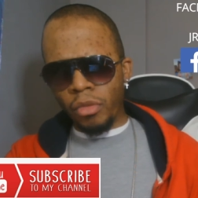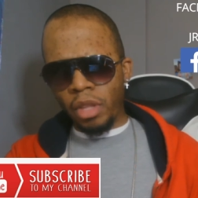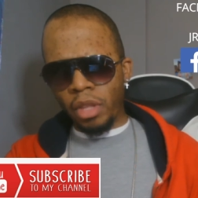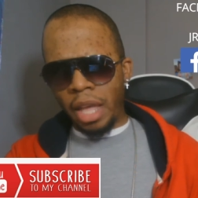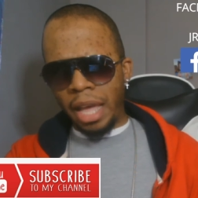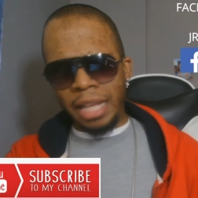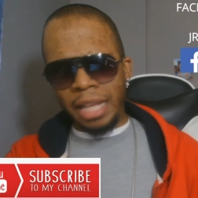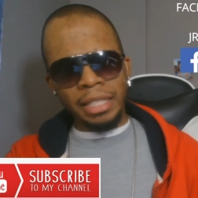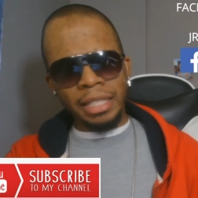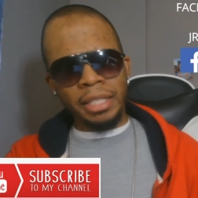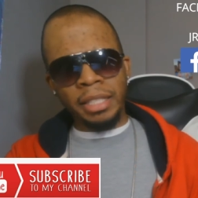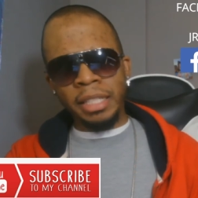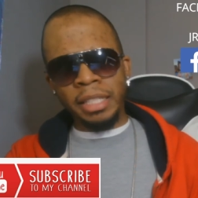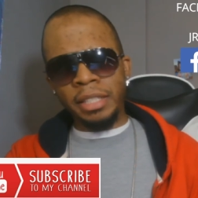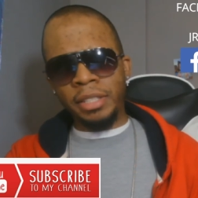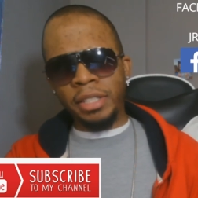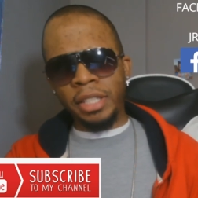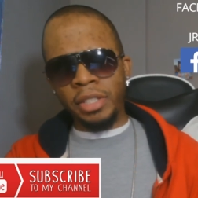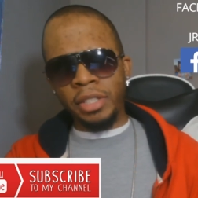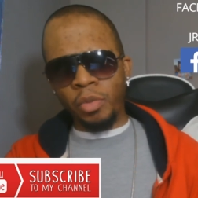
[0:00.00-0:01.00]
Hadn't
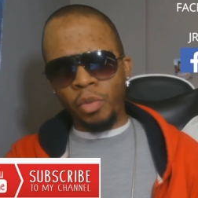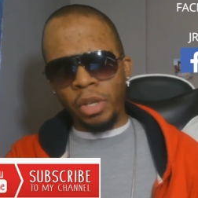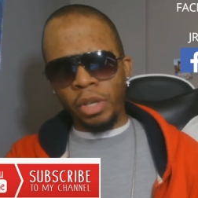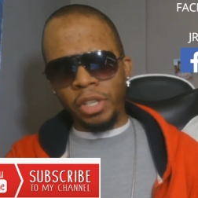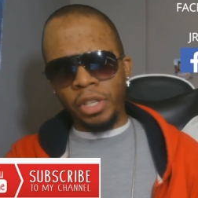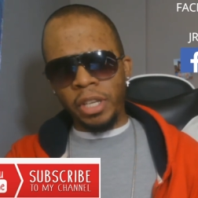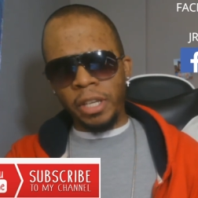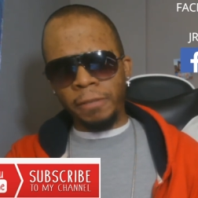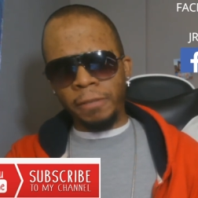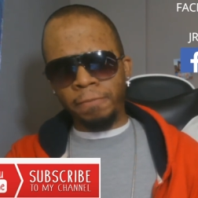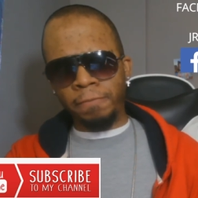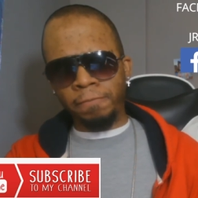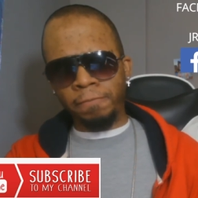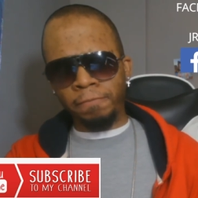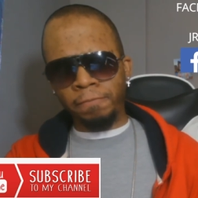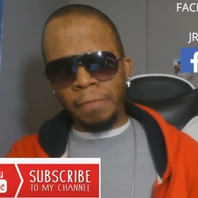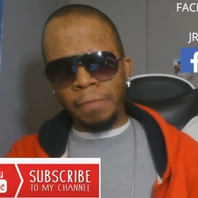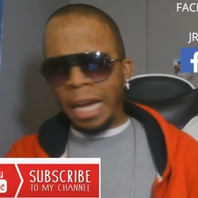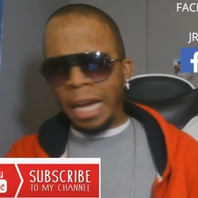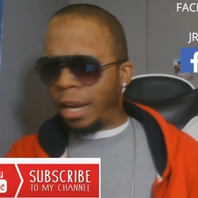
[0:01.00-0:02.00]
seen season one yet.
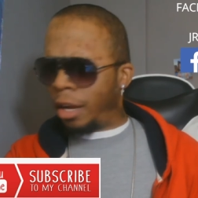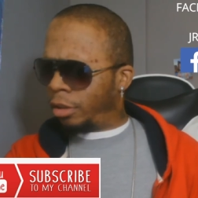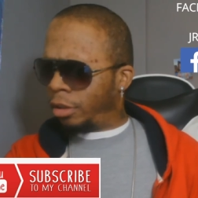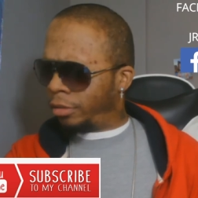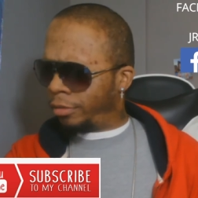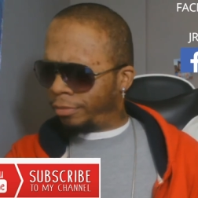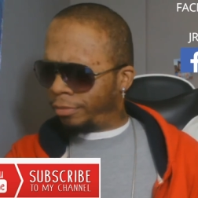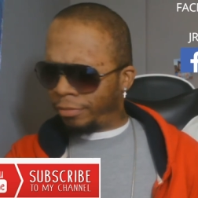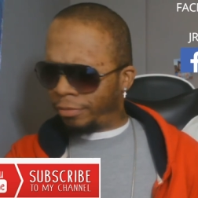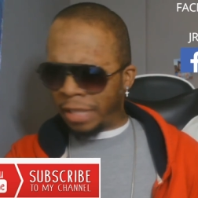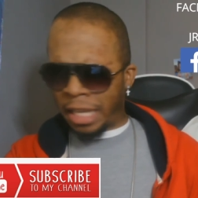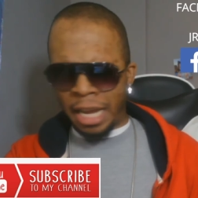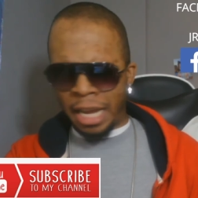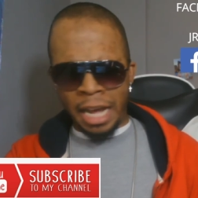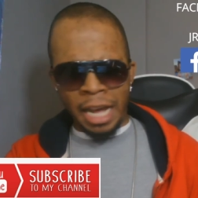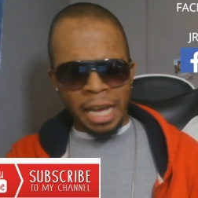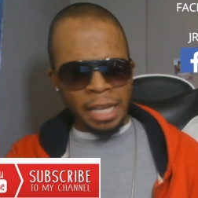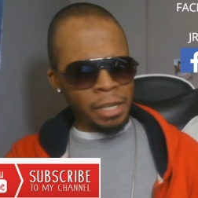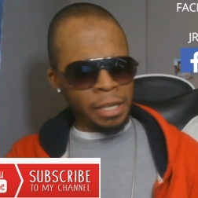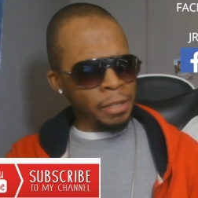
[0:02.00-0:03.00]
I know.
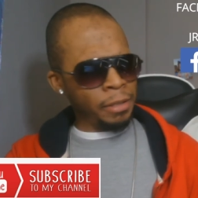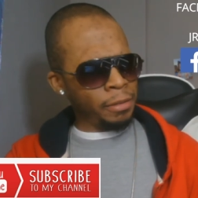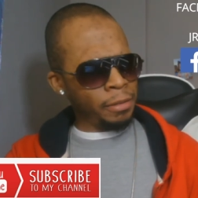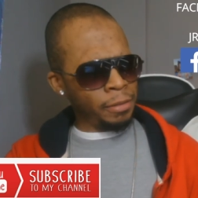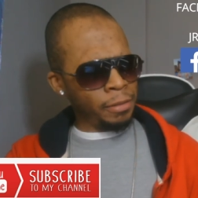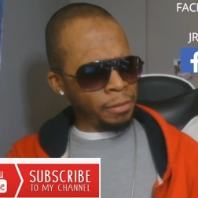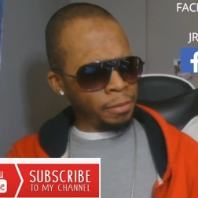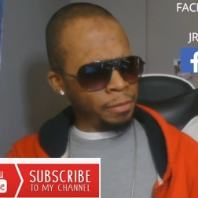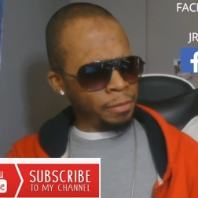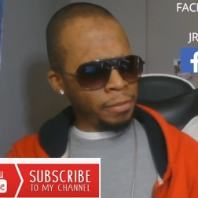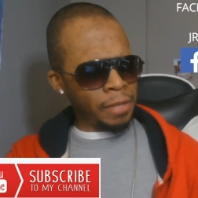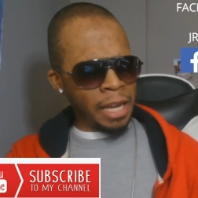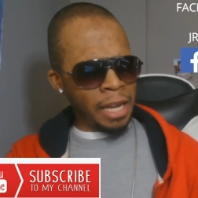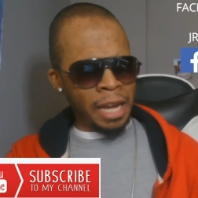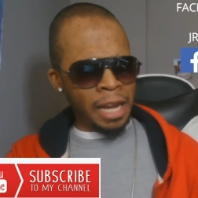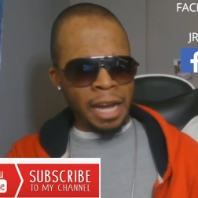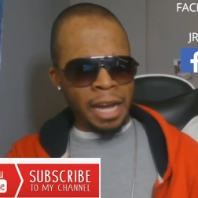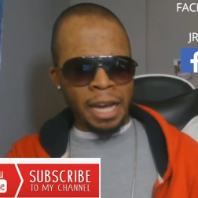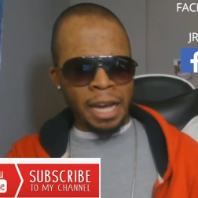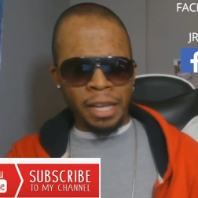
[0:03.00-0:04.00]
I know.
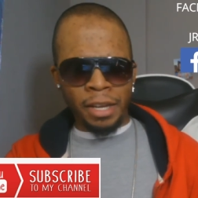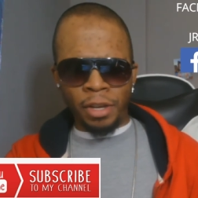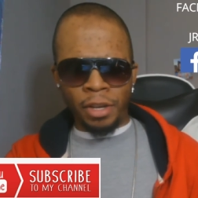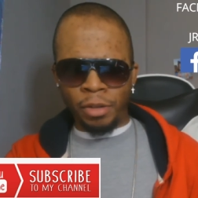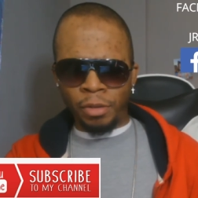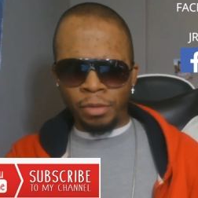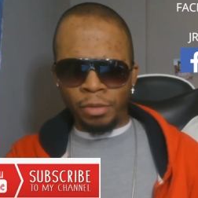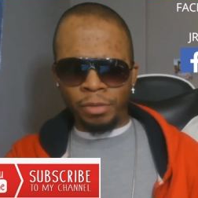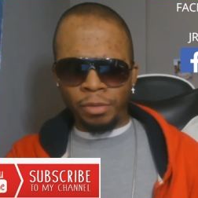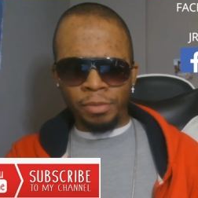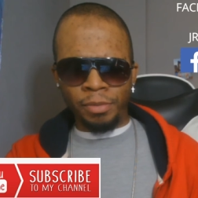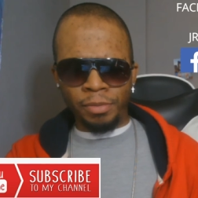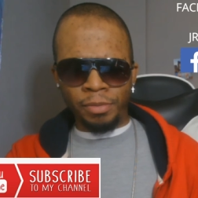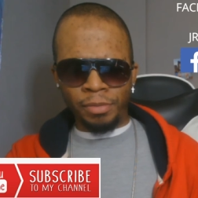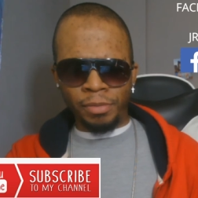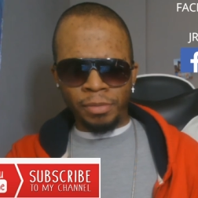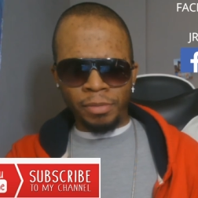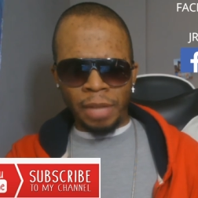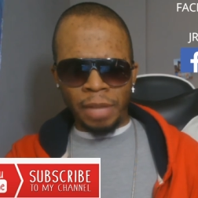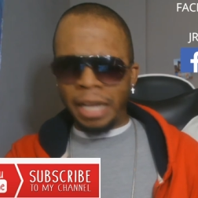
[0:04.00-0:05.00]
I know.
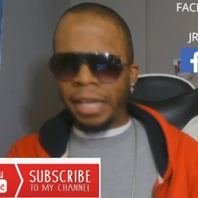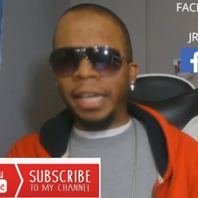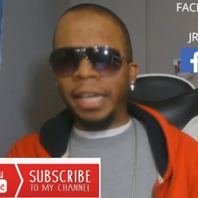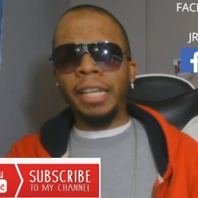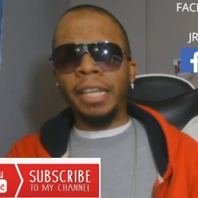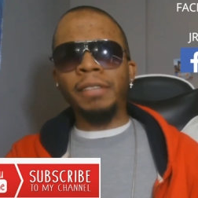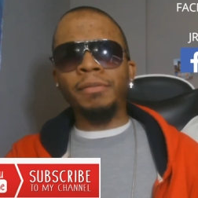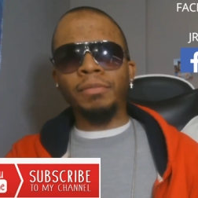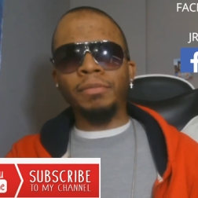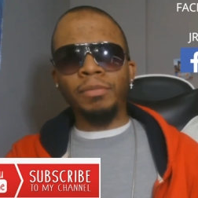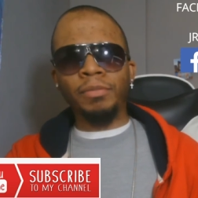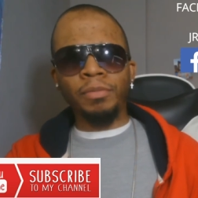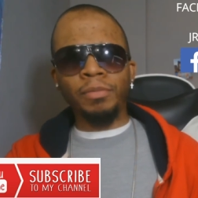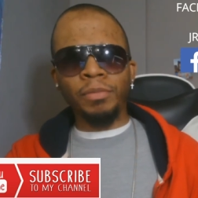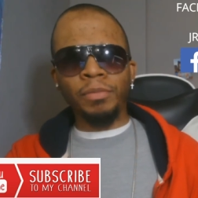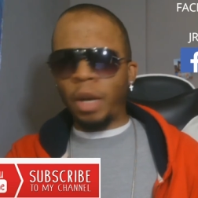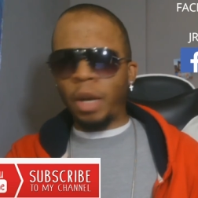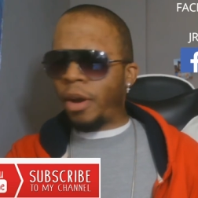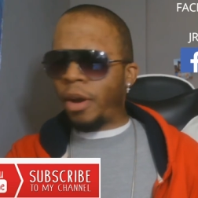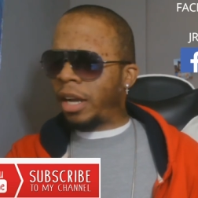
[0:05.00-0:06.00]
I get it.
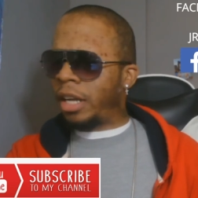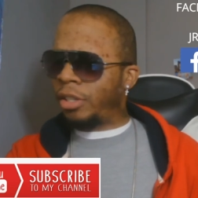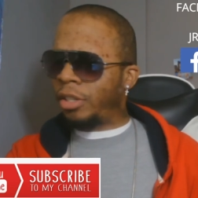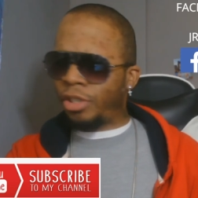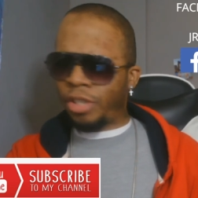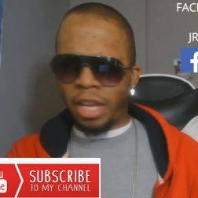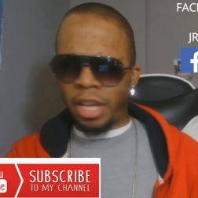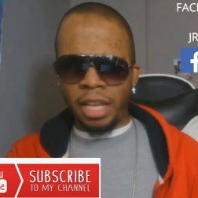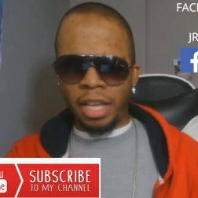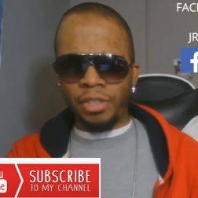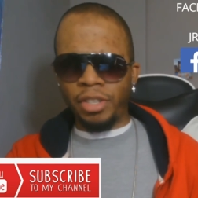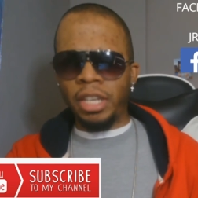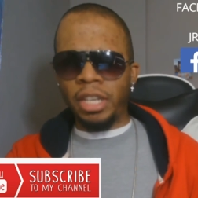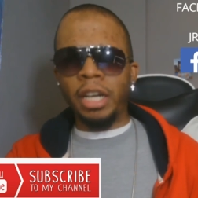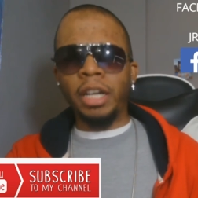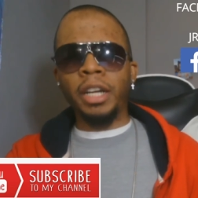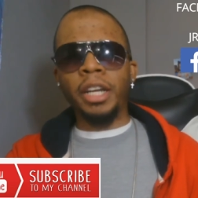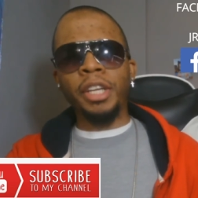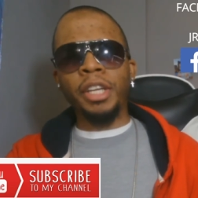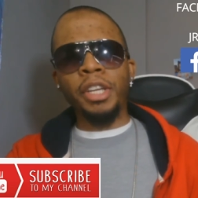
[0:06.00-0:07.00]
J-Rocc understands. He,
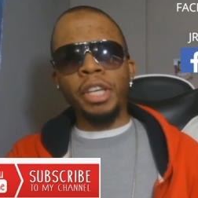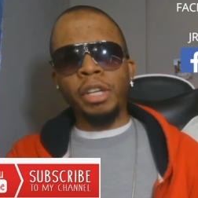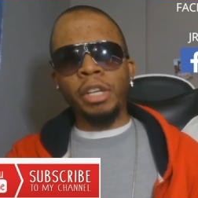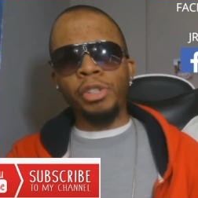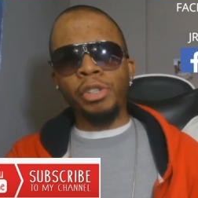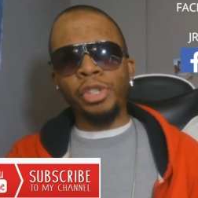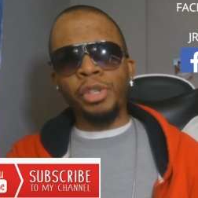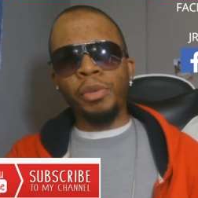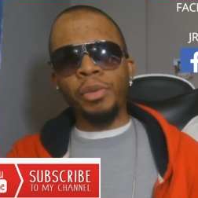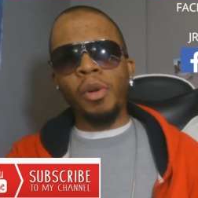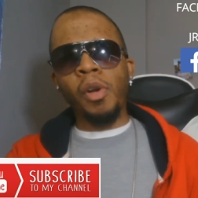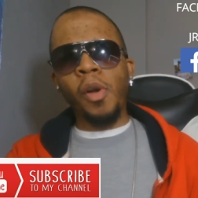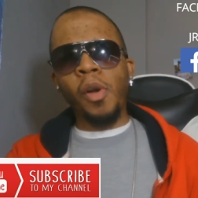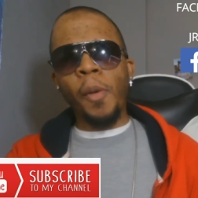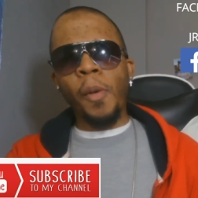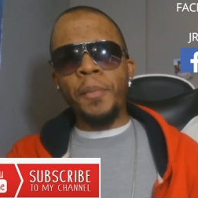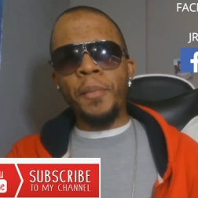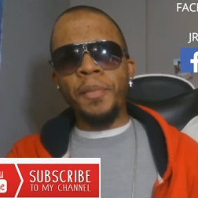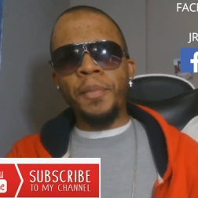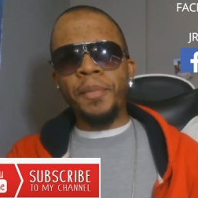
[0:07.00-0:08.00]
he hears you.
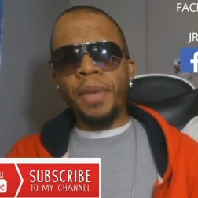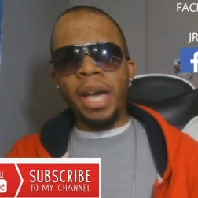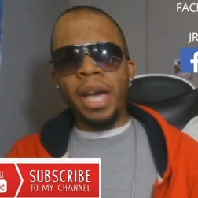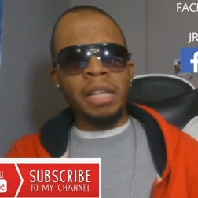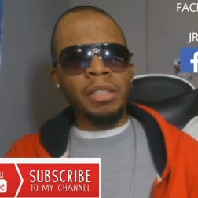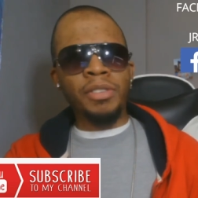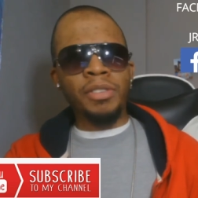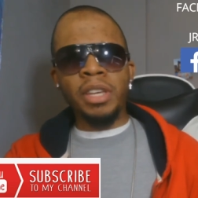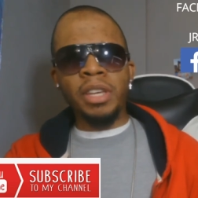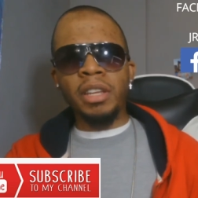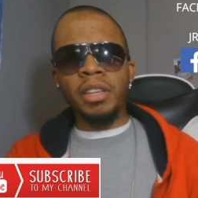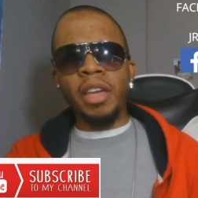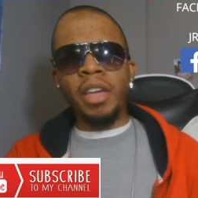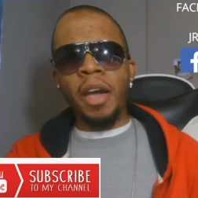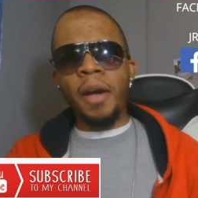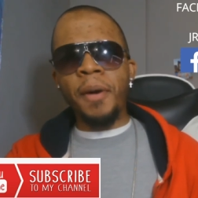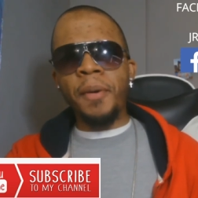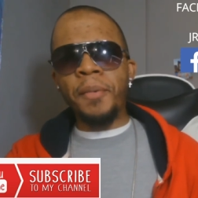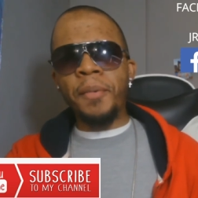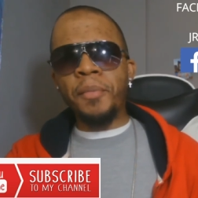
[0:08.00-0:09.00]
Hadn't seen it
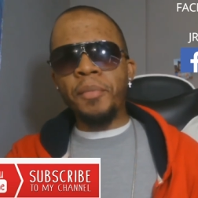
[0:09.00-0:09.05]
yet.